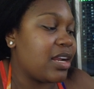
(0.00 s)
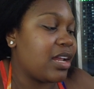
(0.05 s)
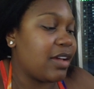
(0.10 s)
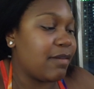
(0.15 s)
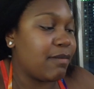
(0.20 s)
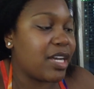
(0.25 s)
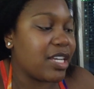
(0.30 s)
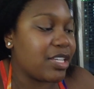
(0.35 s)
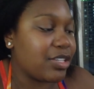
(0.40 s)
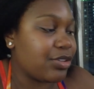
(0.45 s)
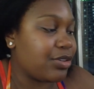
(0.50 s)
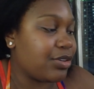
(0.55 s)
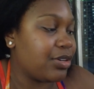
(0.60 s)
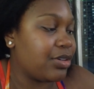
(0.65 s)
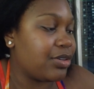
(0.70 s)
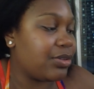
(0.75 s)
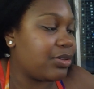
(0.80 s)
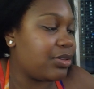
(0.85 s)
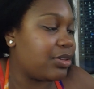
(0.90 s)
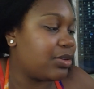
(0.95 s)
I have my
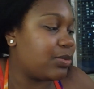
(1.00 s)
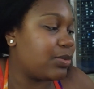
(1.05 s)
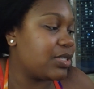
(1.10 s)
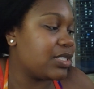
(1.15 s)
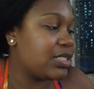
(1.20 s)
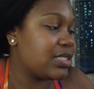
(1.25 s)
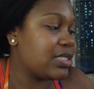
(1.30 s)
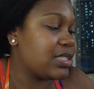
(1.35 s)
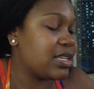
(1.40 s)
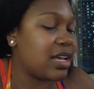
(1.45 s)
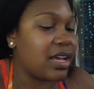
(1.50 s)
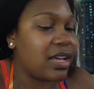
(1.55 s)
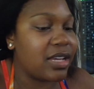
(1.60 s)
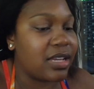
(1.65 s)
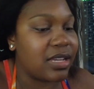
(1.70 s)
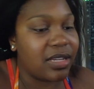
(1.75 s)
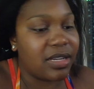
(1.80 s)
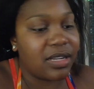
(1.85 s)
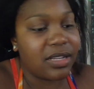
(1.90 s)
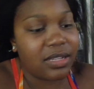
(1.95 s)
urinal on one
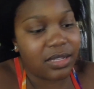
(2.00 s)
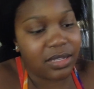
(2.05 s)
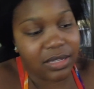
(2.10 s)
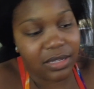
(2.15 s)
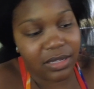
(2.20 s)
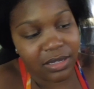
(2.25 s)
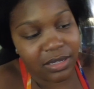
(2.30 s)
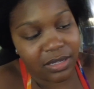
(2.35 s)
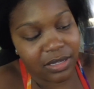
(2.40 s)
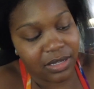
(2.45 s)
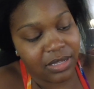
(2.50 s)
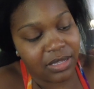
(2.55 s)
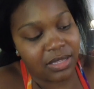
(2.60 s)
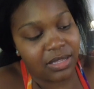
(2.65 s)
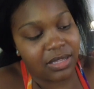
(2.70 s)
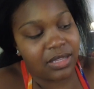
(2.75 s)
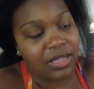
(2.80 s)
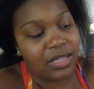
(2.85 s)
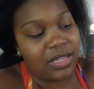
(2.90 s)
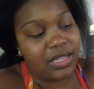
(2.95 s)
side
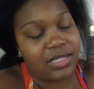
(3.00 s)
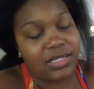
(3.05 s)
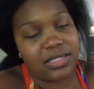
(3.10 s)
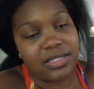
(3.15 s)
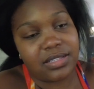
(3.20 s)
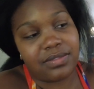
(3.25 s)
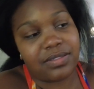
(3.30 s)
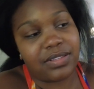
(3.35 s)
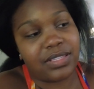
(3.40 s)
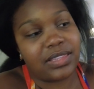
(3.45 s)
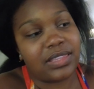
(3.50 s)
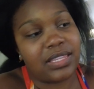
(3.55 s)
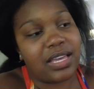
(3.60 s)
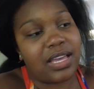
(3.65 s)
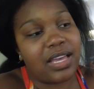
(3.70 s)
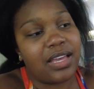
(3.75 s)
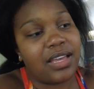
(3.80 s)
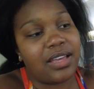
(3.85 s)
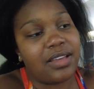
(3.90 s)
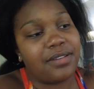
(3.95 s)
and stuff like
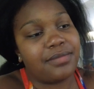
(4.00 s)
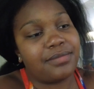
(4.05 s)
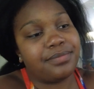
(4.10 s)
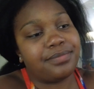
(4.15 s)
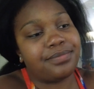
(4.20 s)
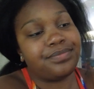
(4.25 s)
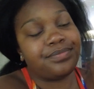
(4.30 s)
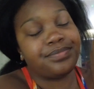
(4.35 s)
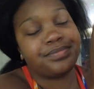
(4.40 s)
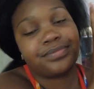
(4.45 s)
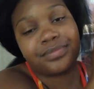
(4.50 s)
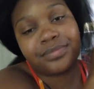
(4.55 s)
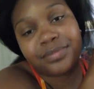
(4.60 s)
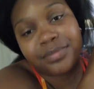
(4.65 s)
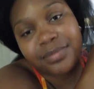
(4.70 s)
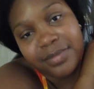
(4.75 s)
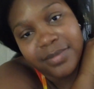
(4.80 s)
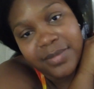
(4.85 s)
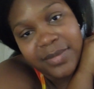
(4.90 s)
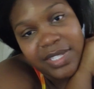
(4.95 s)
that.
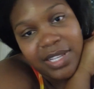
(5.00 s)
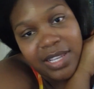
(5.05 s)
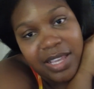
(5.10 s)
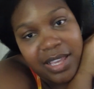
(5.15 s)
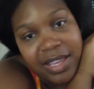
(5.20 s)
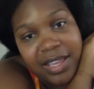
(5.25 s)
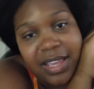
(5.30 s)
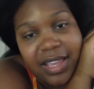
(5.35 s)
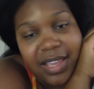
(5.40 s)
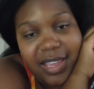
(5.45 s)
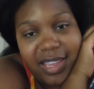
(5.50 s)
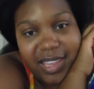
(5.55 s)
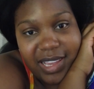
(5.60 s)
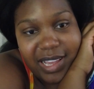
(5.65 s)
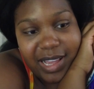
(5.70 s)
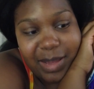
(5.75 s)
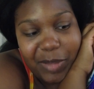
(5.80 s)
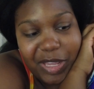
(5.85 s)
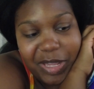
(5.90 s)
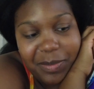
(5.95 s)

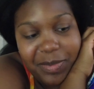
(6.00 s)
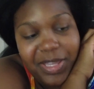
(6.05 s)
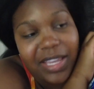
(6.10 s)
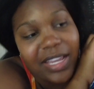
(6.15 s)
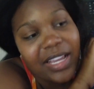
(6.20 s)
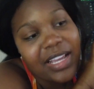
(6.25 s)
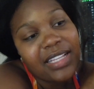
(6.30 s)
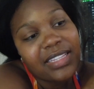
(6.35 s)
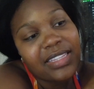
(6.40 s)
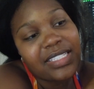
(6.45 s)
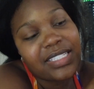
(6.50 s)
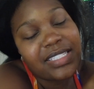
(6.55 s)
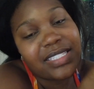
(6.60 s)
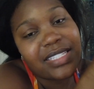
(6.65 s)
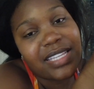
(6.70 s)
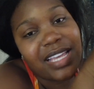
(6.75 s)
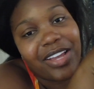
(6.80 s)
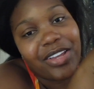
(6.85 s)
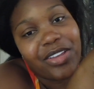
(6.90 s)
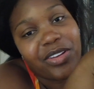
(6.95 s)
And I'm happy I got this.
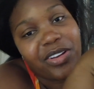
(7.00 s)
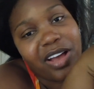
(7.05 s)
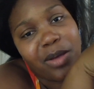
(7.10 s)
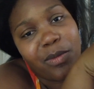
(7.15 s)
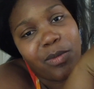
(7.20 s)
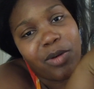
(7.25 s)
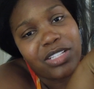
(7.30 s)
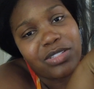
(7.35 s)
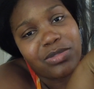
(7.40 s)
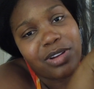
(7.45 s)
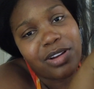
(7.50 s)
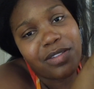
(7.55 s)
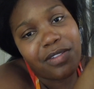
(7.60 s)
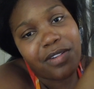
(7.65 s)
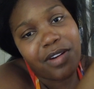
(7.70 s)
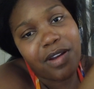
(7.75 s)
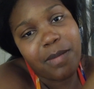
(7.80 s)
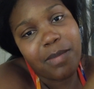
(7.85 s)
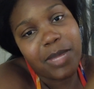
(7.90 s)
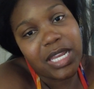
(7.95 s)
Yeah, y'all, I walked around
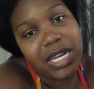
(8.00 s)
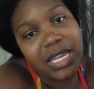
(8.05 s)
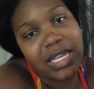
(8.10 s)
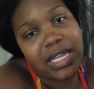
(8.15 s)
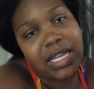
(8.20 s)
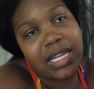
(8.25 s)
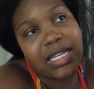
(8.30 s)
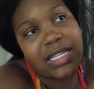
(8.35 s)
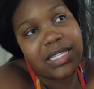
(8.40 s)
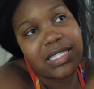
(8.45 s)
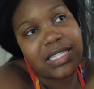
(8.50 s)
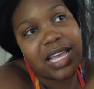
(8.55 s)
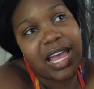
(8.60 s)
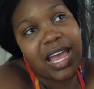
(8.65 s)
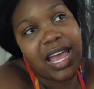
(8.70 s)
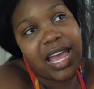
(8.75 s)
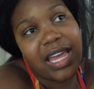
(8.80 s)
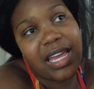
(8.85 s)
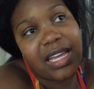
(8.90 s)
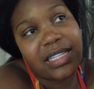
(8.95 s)
for a minute because I
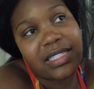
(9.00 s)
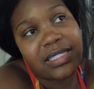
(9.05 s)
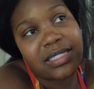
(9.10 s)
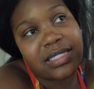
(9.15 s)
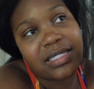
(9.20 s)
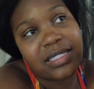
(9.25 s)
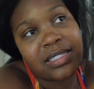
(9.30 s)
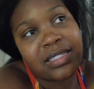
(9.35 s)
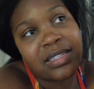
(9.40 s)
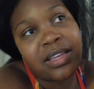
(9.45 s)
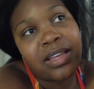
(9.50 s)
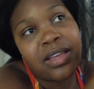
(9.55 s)
asked